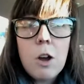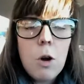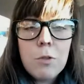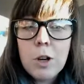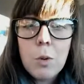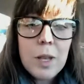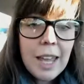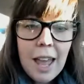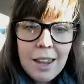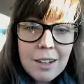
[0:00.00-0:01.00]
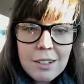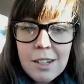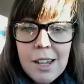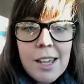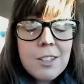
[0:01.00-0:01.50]
over a weekend,
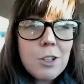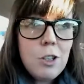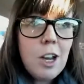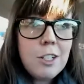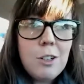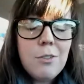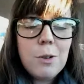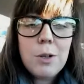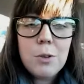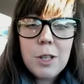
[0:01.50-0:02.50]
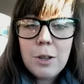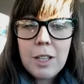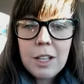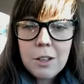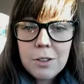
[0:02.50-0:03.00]
so you got to know everyone really,
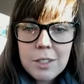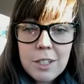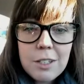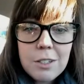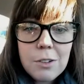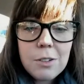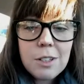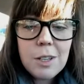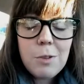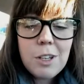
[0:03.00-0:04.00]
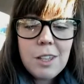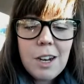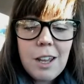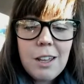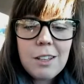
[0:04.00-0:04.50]
really closely. So it was a community
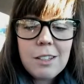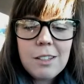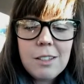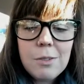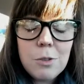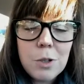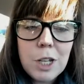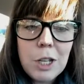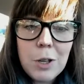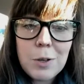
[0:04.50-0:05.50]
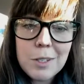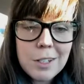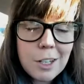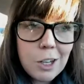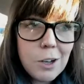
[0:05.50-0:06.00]
that I was really
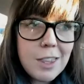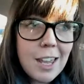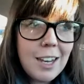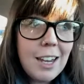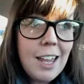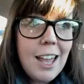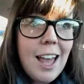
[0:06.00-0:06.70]
close to. And then